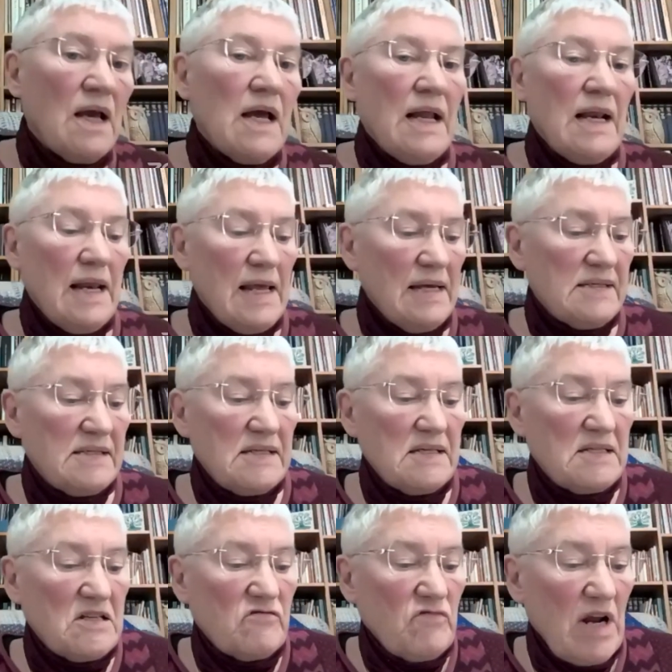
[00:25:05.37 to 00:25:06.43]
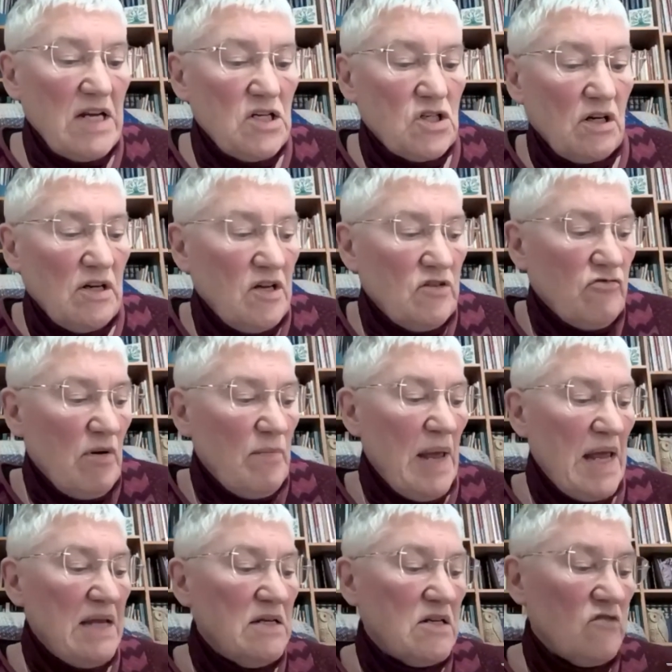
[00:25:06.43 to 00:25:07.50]
Leah's sister Rachel had
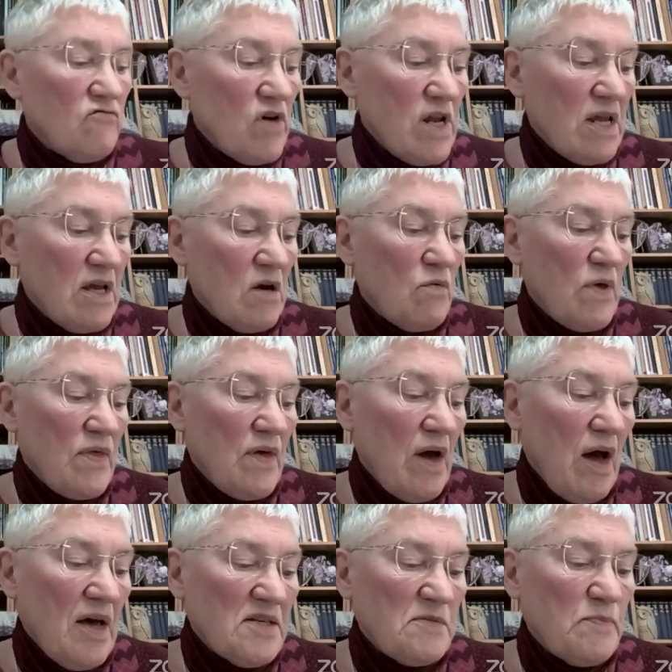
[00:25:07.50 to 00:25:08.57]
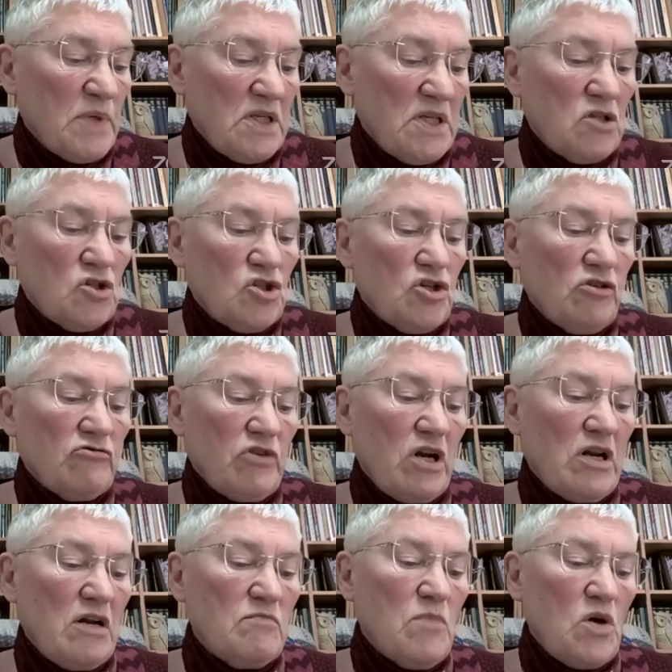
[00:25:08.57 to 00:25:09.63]
remained in Riga with her husband and
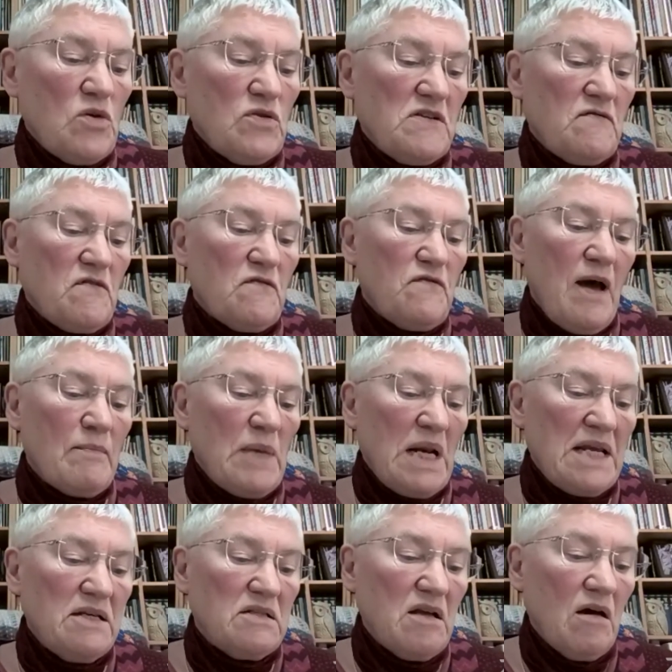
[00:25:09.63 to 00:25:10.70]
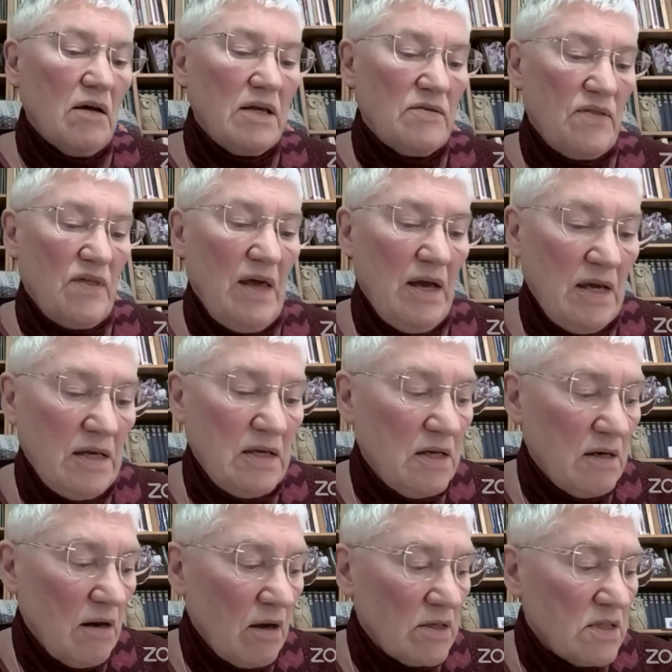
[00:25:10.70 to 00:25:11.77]
children, and most of the family died there
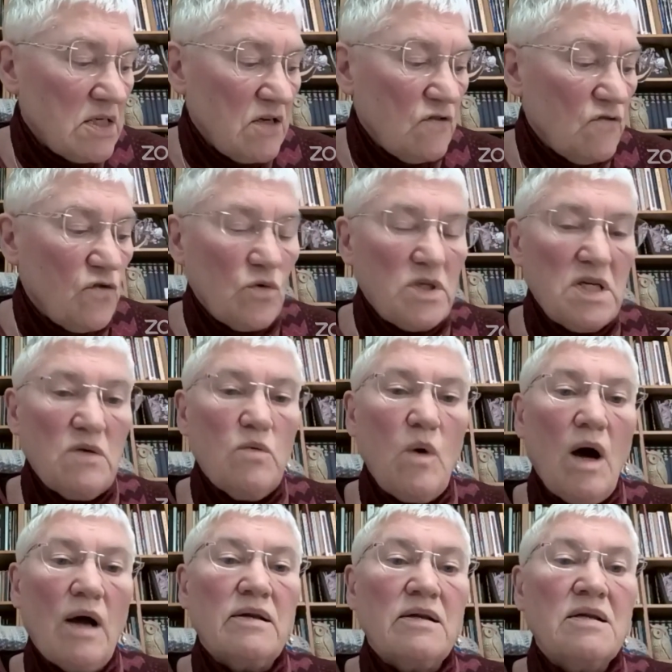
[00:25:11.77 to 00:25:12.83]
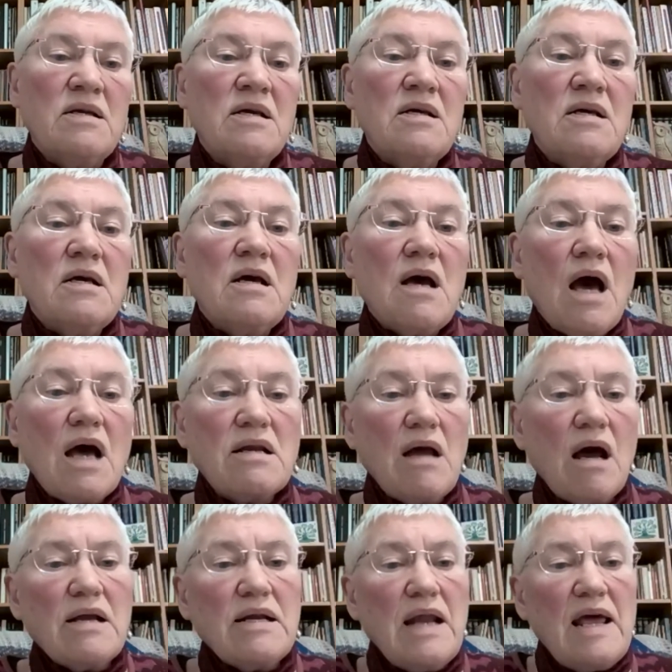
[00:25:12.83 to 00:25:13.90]
in 1941. And
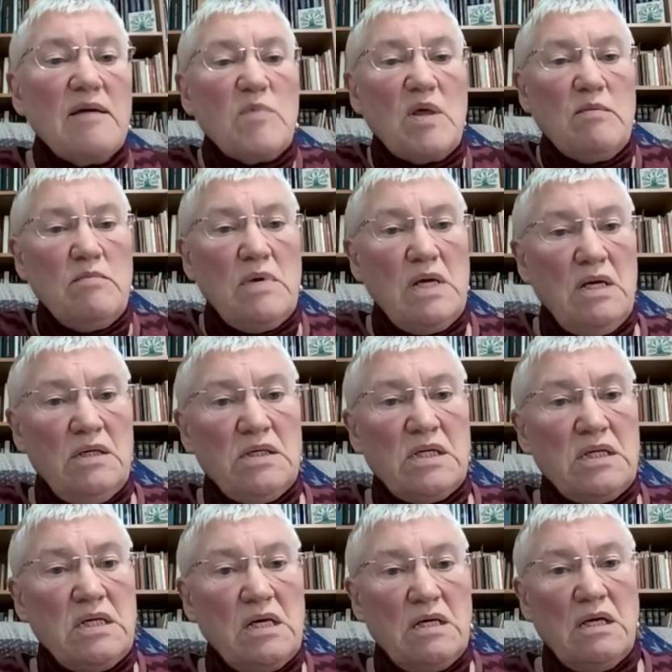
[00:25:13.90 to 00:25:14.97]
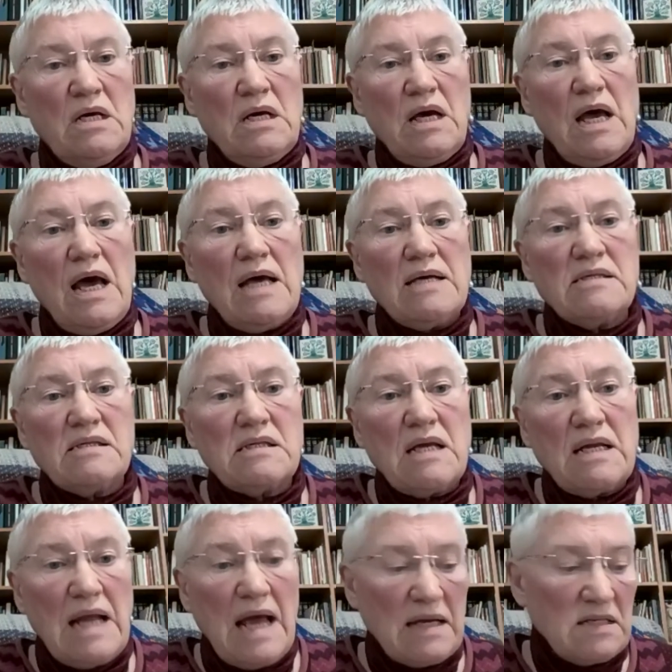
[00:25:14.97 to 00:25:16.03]
I name them each year as
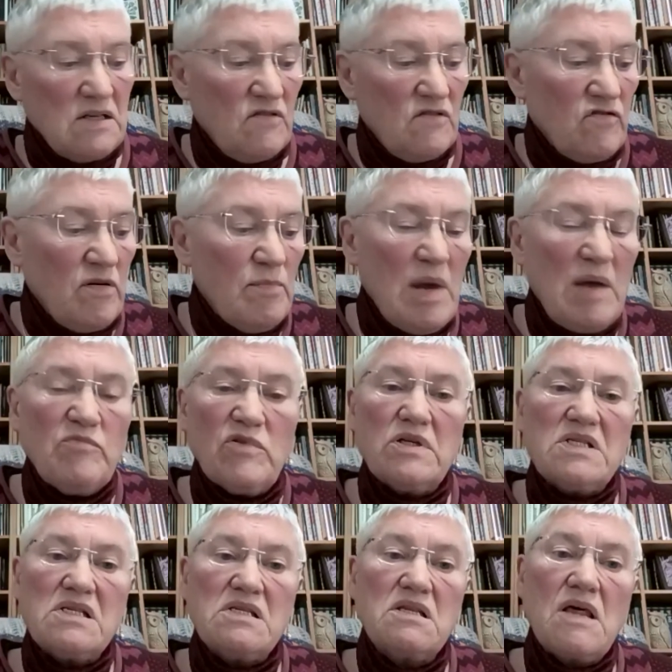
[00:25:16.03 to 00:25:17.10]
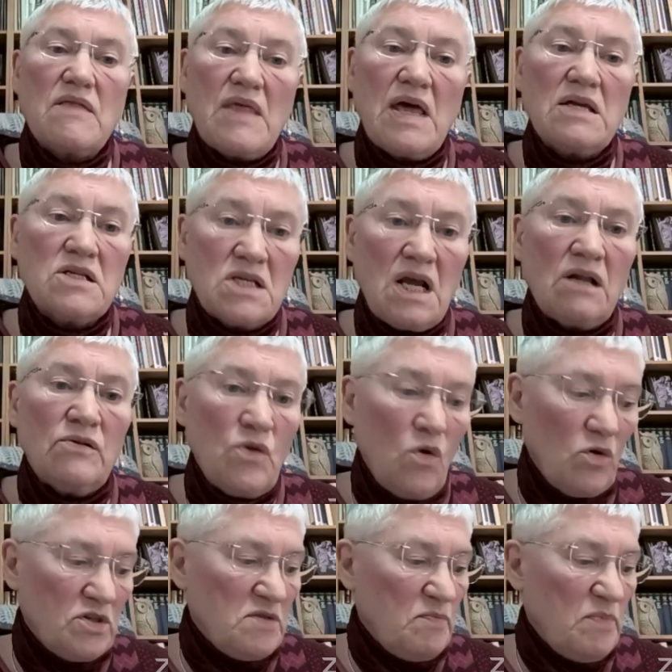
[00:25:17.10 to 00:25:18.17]
an act of remembrance that they shall
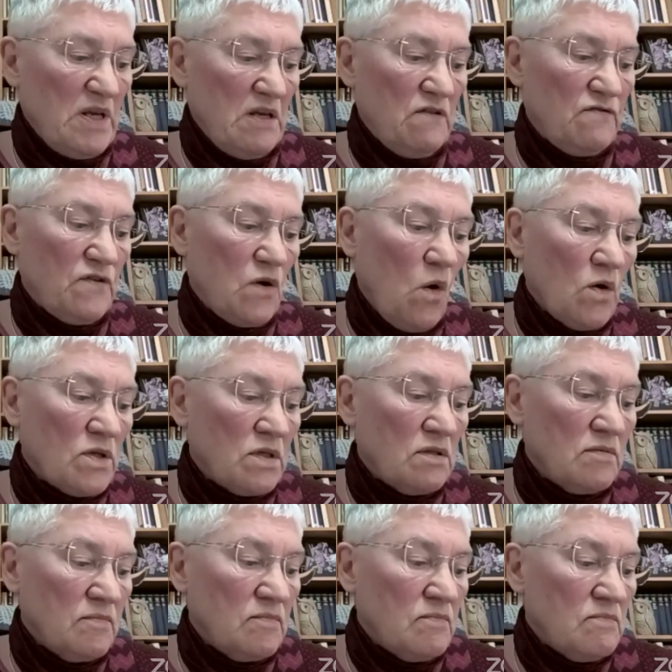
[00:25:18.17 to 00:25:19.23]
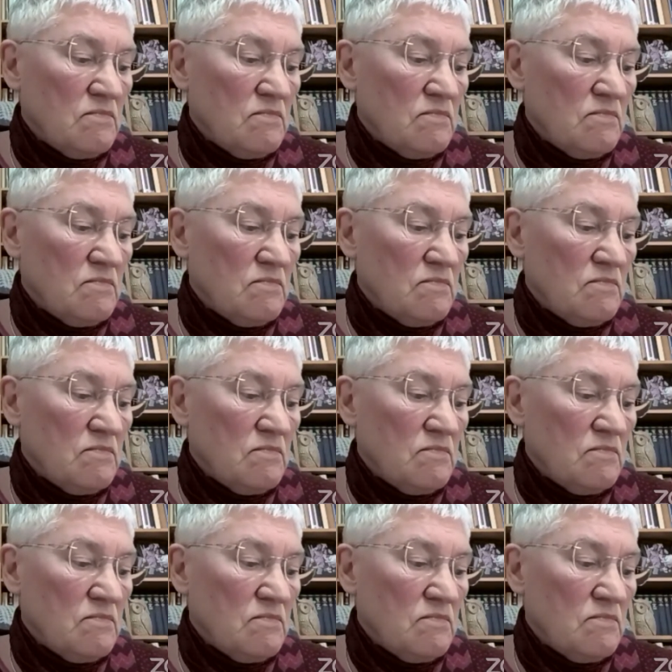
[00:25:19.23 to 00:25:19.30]
not be forgotten.